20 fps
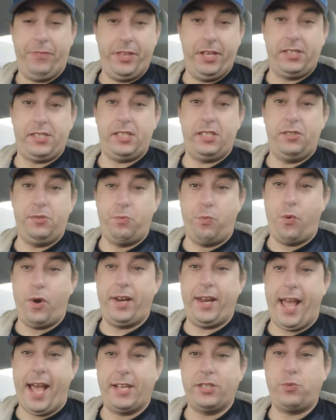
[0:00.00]
this is
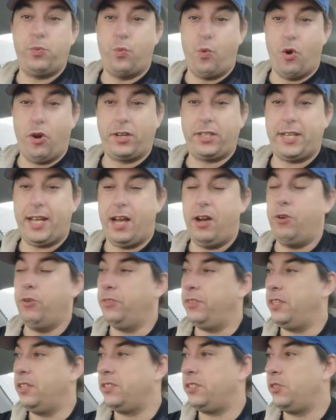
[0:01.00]
what has worked
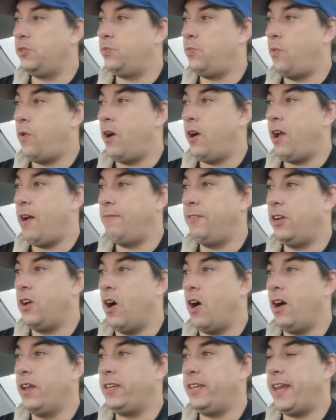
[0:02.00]
out. This is where I've
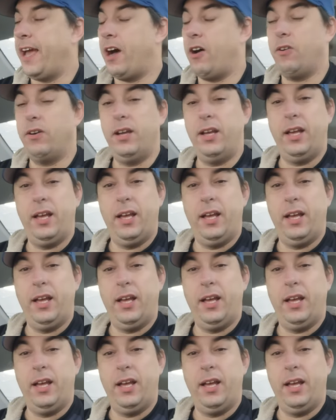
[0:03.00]
gone now